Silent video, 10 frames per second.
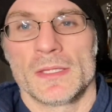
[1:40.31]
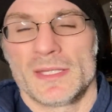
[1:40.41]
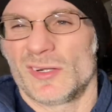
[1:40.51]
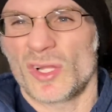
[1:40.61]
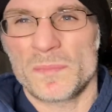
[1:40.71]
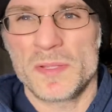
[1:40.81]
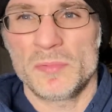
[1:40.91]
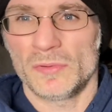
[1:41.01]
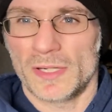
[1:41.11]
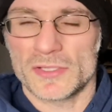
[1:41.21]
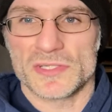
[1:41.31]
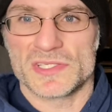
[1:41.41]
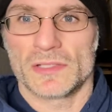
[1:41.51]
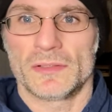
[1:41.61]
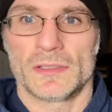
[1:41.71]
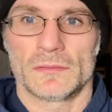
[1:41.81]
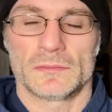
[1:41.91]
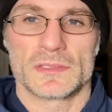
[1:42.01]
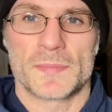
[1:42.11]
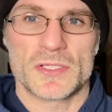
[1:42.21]
and a lot of people are actually selling,
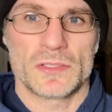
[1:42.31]
especially